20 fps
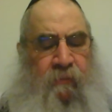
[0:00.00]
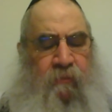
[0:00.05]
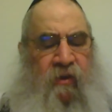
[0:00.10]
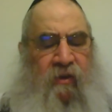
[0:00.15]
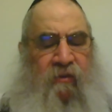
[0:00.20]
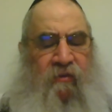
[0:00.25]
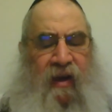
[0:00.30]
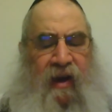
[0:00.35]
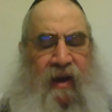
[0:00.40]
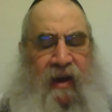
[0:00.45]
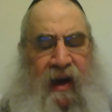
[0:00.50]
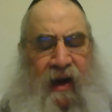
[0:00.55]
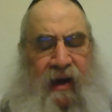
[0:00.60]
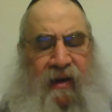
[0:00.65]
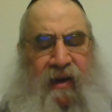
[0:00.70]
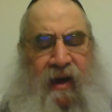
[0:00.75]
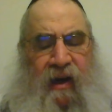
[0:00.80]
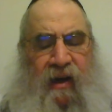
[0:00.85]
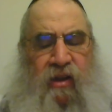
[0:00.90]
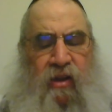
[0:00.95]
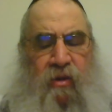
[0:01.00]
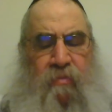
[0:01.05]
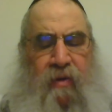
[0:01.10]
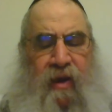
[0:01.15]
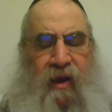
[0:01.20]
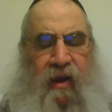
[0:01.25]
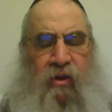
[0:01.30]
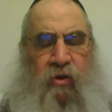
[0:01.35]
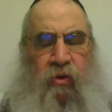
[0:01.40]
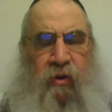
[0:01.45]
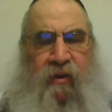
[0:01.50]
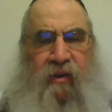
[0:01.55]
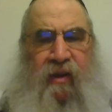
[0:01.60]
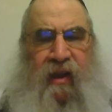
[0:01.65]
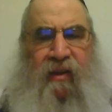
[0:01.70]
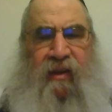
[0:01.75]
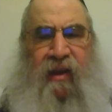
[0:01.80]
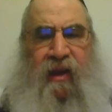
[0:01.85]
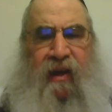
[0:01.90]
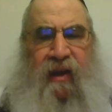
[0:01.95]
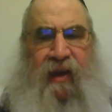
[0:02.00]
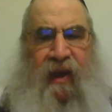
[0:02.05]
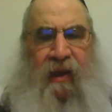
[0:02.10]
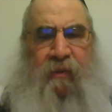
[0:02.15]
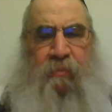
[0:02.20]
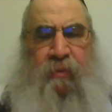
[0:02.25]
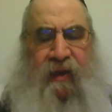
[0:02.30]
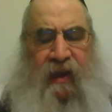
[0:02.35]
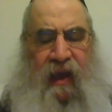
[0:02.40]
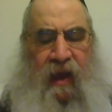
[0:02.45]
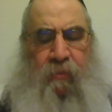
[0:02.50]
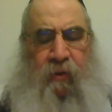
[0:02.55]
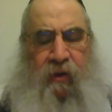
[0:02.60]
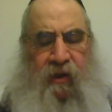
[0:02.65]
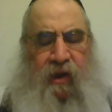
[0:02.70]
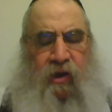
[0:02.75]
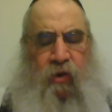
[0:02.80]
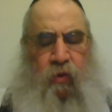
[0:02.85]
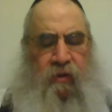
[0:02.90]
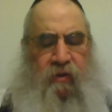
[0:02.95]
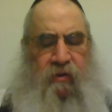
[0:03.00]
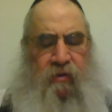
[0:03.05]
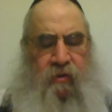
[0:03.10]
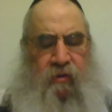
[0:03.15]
And vacharkach namechu, and then they again became a liquid.